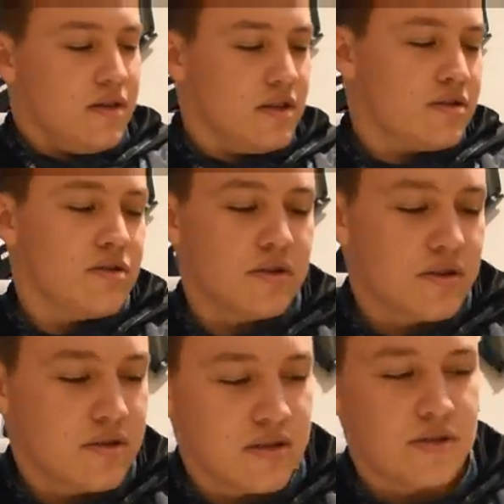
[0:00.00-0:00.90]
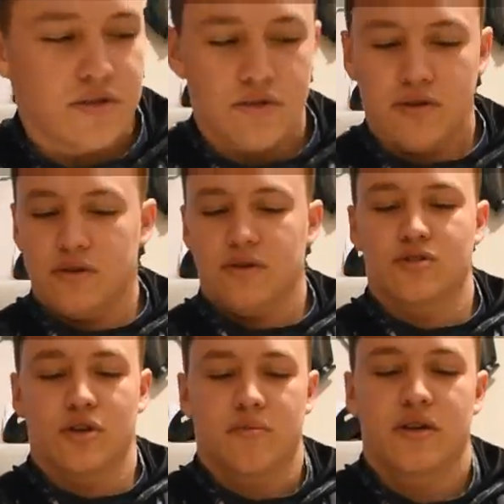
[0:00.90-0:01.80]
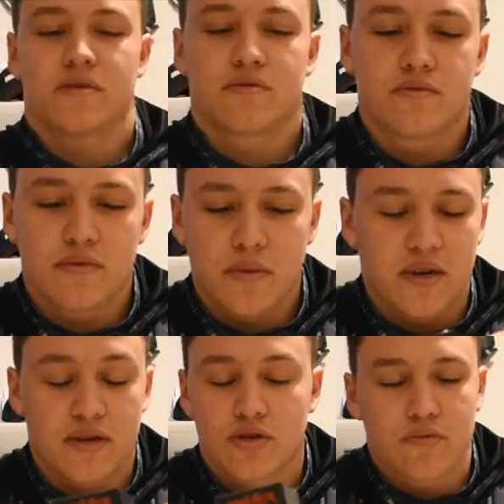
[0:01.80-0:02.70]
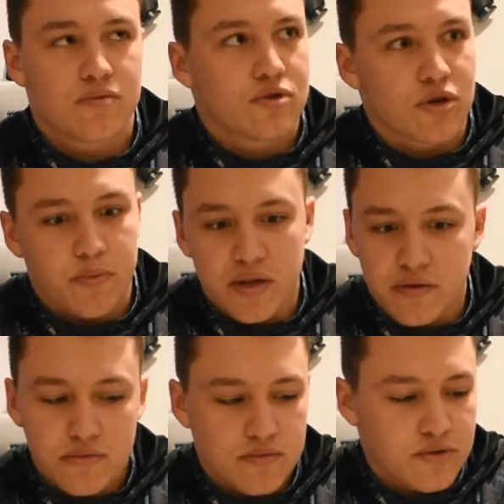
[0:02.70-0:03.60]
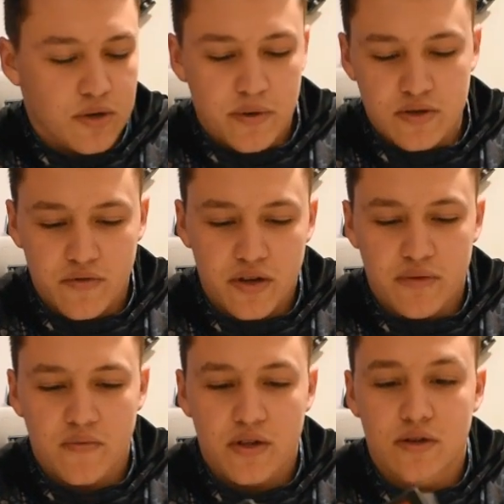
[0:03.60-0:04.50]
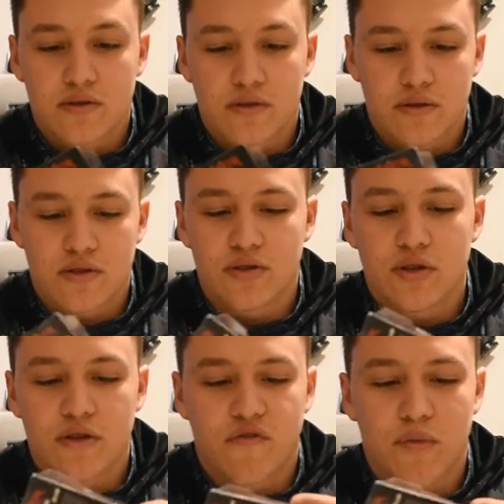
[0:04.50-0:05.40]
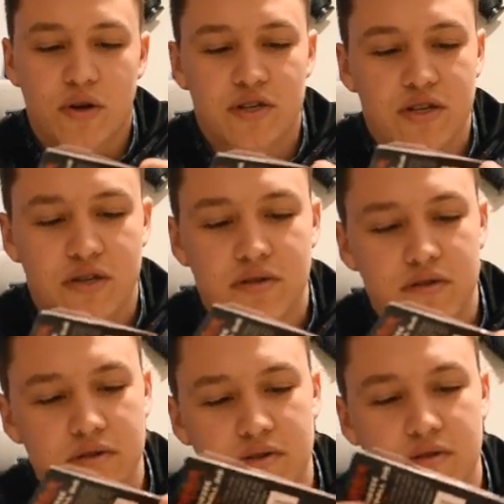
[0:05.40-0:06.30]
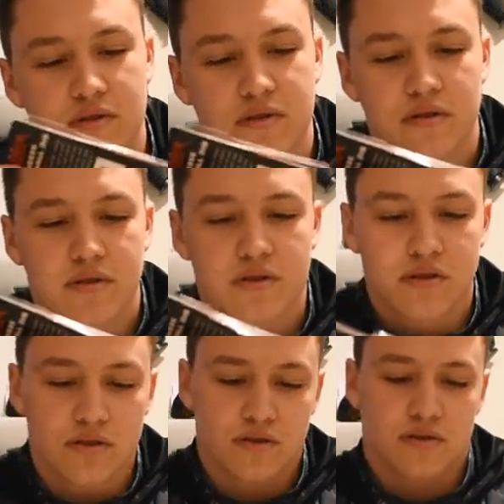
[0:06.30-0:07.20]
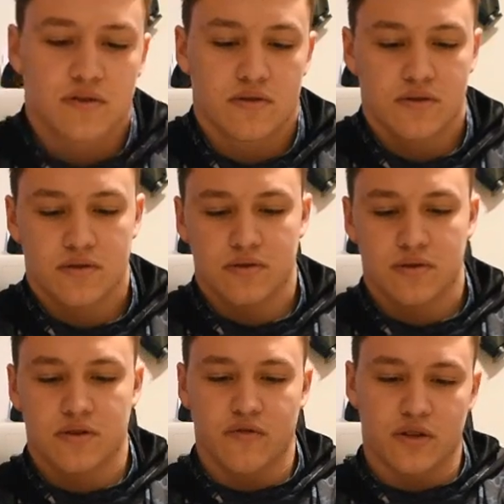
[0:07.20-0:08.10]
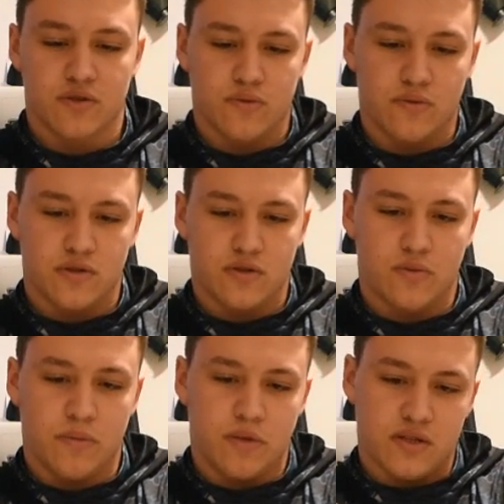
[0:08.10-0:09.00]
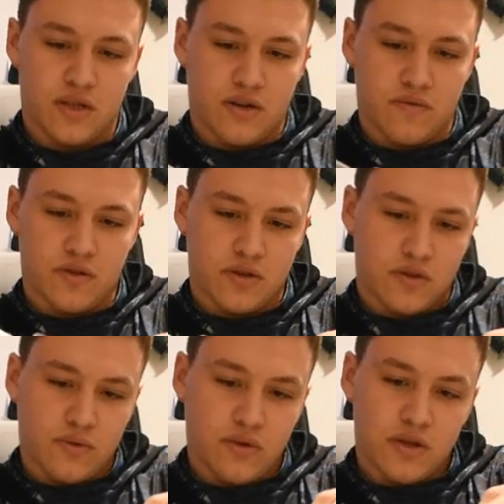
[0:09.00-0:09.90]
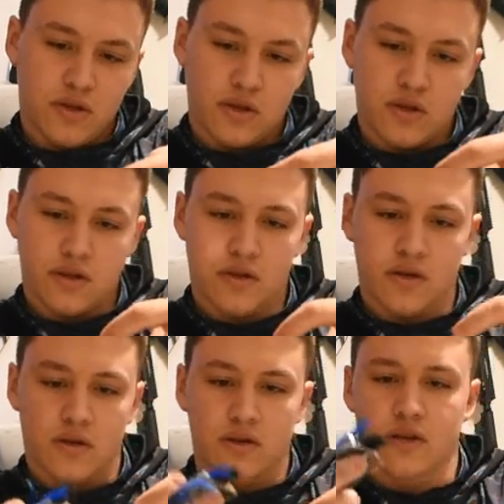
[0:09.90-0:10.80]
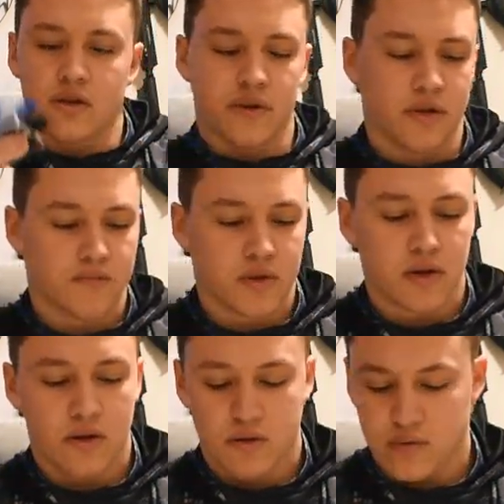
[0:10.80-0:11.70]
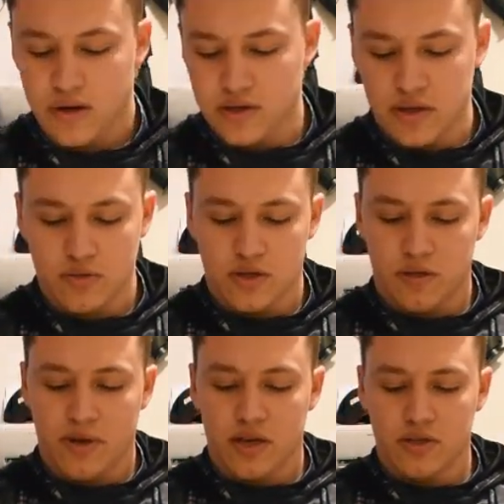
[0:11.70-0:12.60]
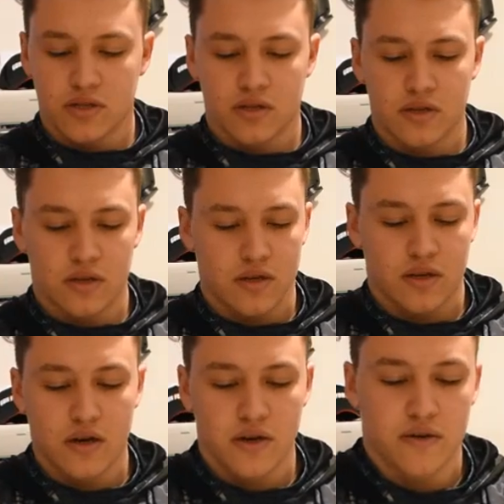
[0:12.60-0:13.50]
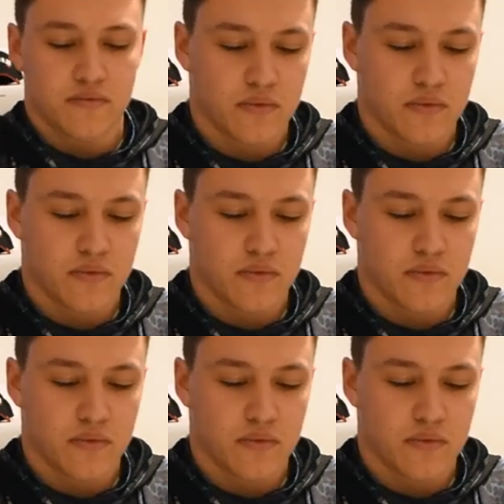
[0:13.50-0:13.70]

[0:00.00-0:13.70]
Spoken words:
Let's do the jerk bait. I mean, not jerk bait. Jerk bait's over there. Let's do the football head jig. Let's see if we can swim this out really quick. There we go. Without damaging the packaging. Alright.